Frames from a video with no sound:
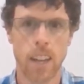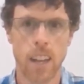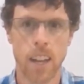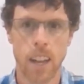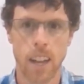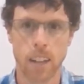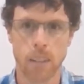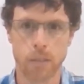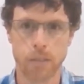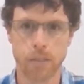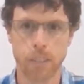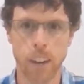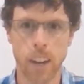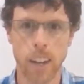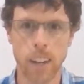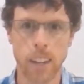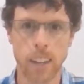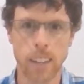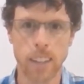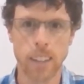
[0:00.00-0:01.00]
And
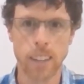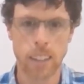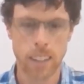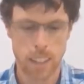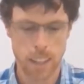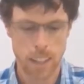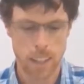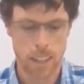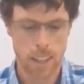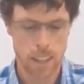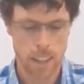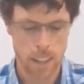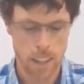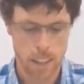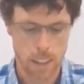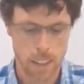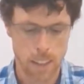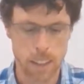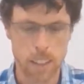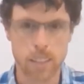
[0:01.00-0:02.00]
finally,
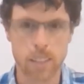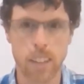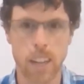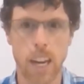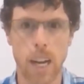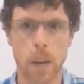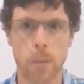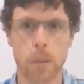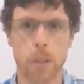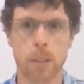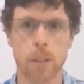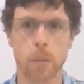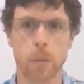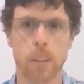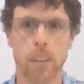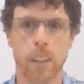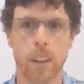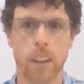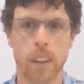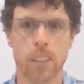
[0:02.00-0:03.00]
this carbon with
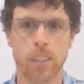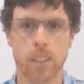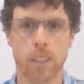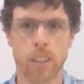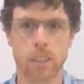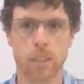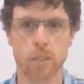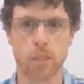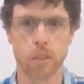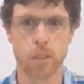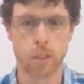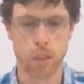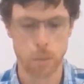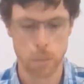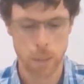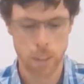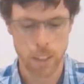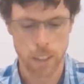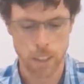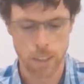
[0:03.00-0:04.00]
the hydroxyl group
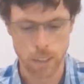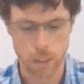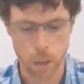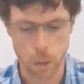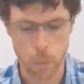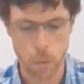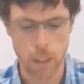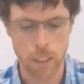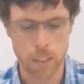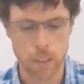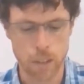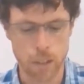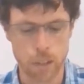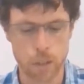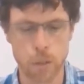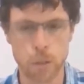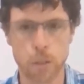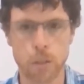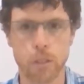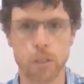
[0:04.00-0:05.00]
has got 1, 2,
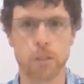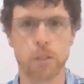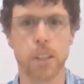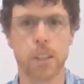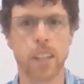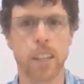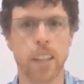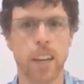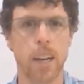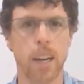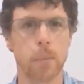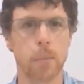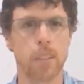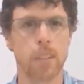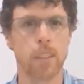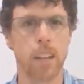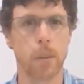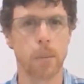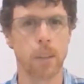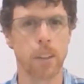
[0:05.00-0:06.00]
3 carbons
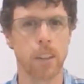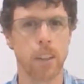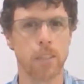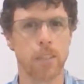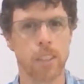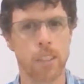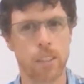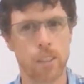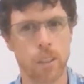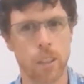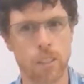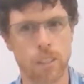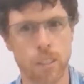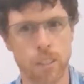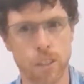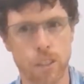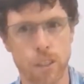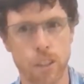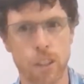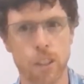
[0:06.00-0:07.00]
coming off it, so it's a
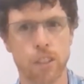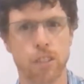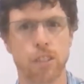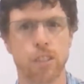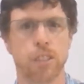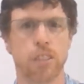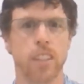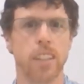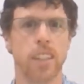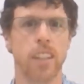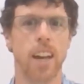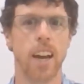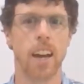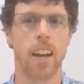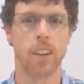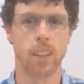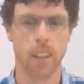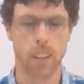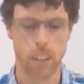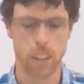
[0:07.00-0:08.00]
tertiary
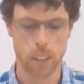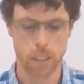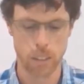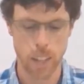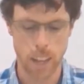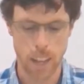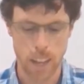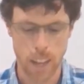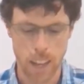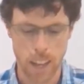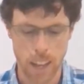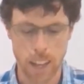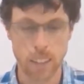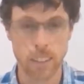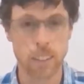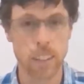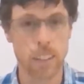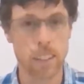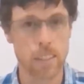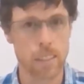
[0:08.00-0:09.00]
alcohol. And
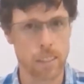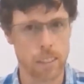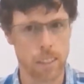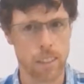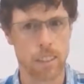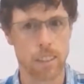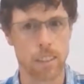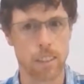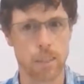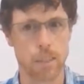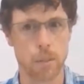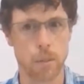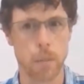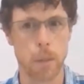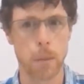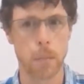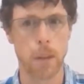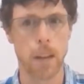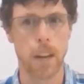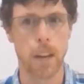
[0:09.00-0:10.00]
just to
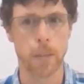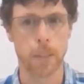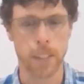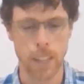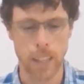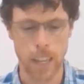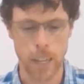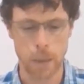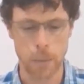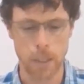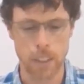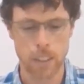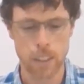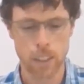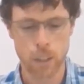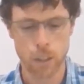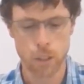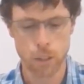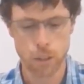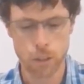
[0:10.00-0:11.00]
remember how we name it,
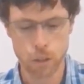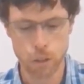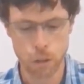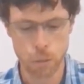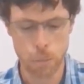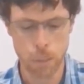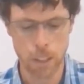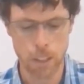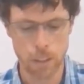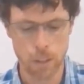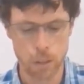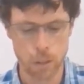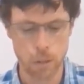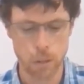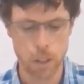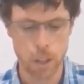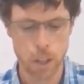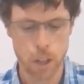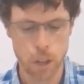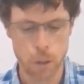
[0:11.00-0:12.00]

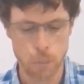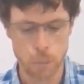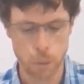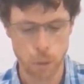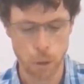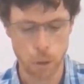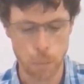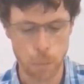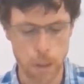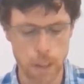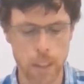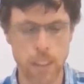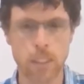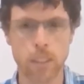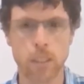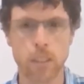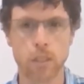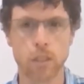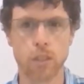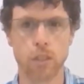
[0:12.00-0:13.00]
2-methyl propan
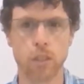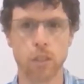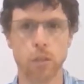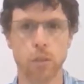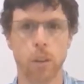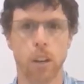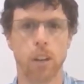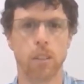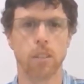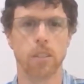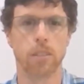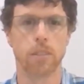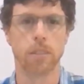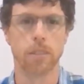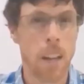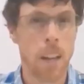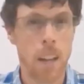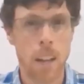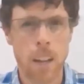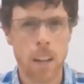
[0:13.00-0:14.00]
2-ol.
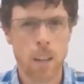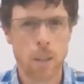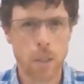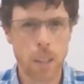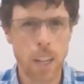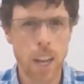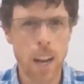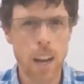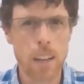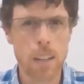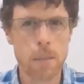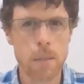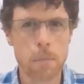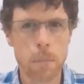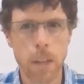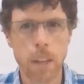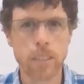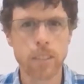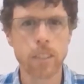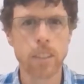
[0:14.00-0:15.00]
Regarding
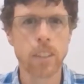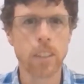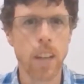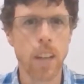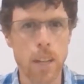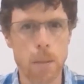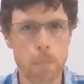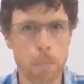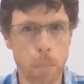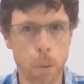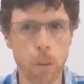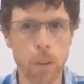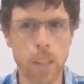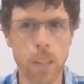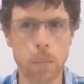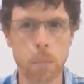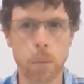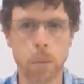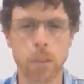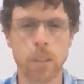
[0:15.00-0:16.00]
melting and boiling
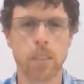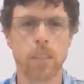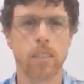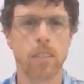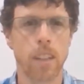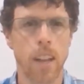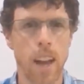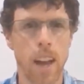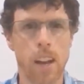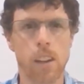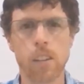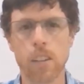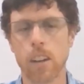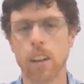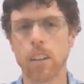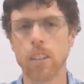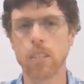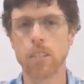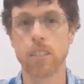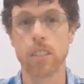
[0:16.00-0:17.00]
points,
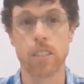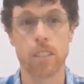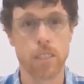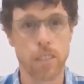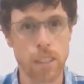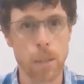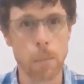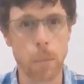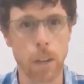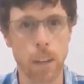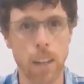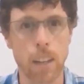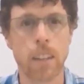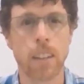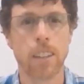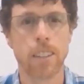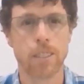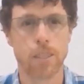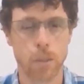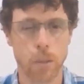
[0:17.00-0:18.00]
alcohols are similar
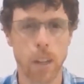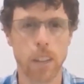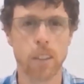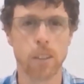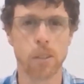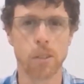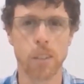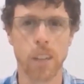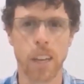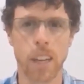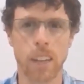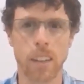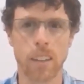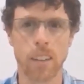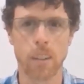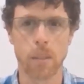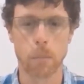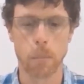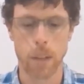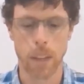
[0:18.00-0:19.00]
to other organic
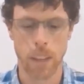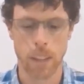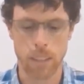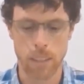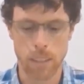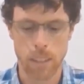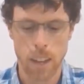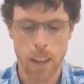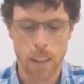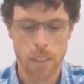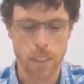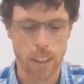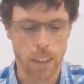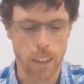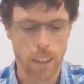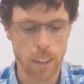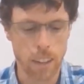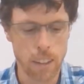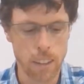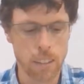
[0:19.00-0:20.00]
compounds. The
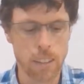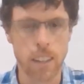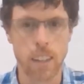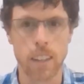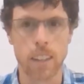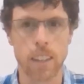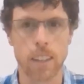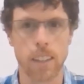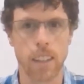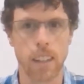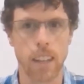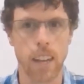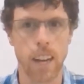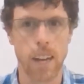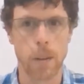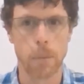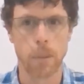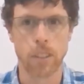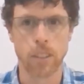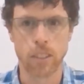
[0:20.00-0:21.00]
longer the
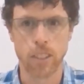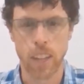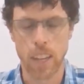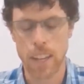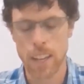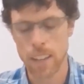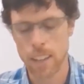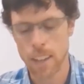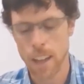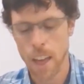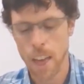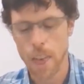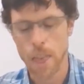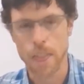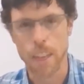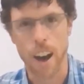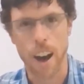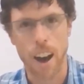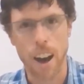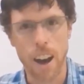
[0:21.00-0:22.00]
carbon chain, the
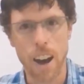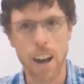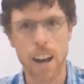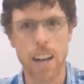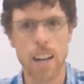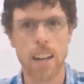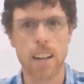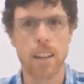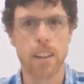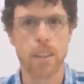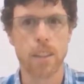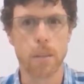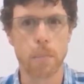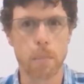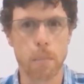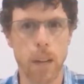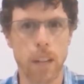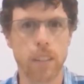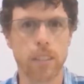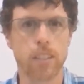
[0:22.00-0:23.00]
higher the
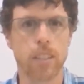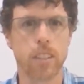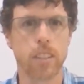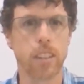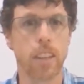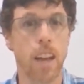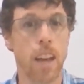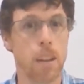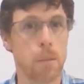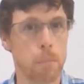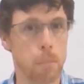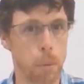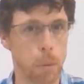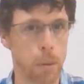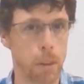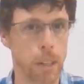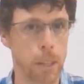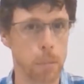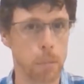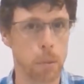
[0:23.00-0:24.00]
melting and
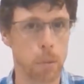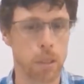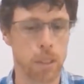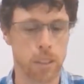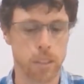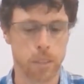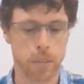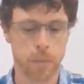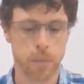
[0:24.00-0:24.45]
boiling point.